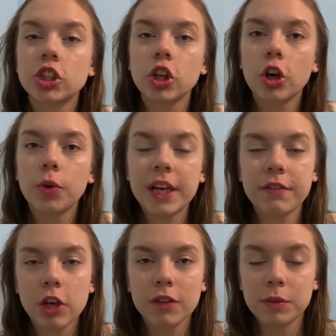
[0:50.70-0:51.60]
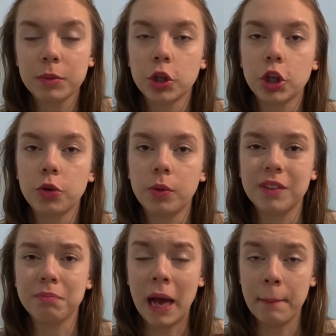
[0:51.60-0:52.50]
So if you're familiar
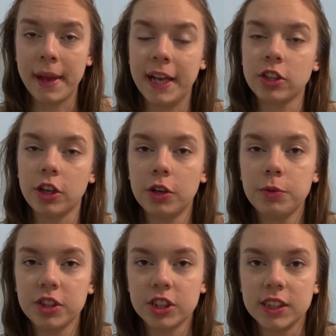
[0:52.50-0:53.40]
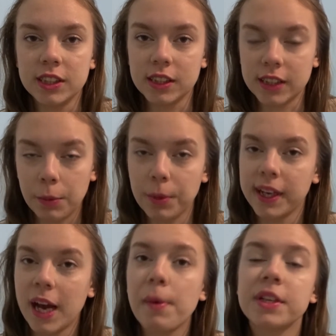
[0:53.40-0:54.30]
with my main channel, which is Type One
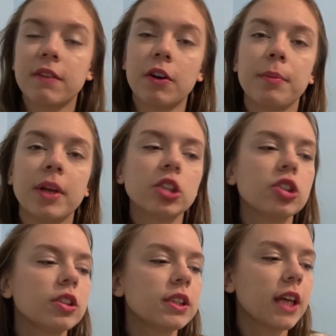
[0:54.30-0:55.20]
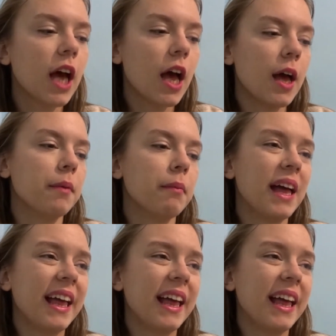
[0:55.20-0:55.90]
Kat, which I've already mentioned, um,